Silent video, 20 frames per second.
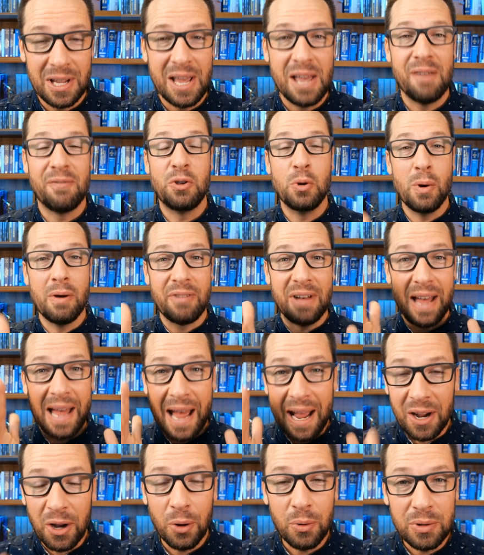if you have
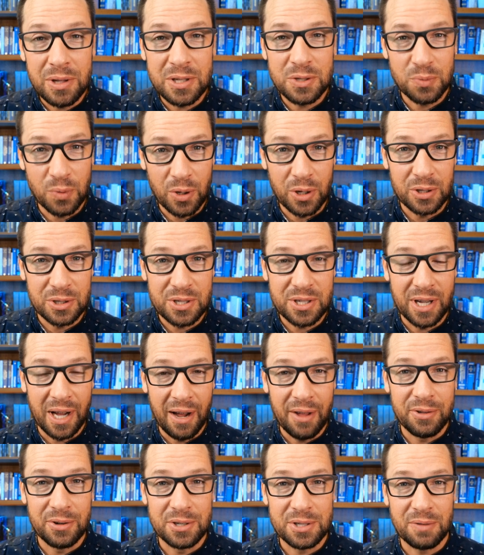echoed these words to
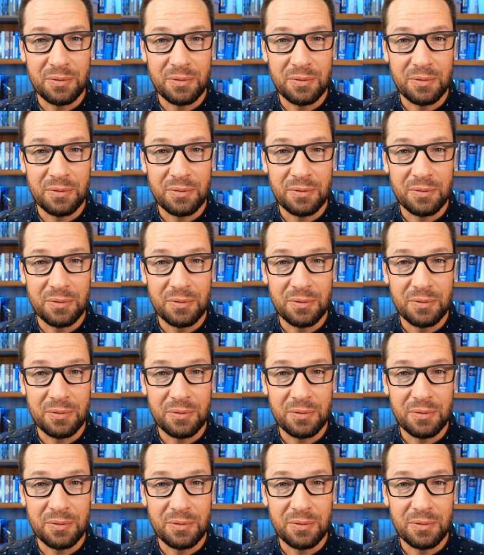others,